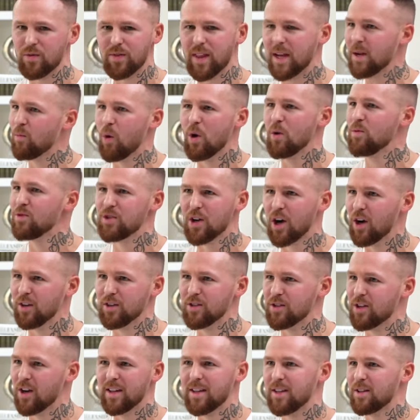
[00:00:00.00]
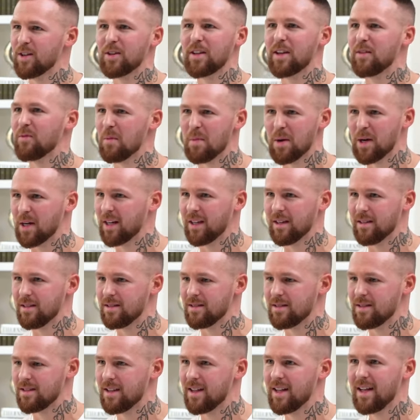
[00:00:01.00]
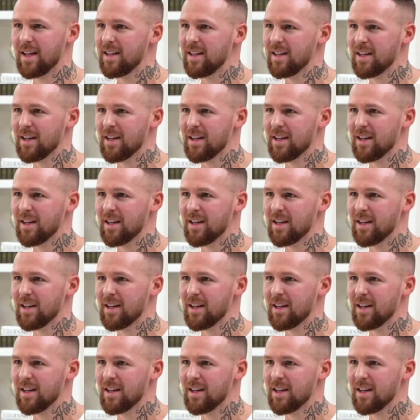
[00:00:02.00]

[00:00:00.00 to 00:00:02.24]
they won't judge. Like, they don't give a monkeys. Mm-hmm.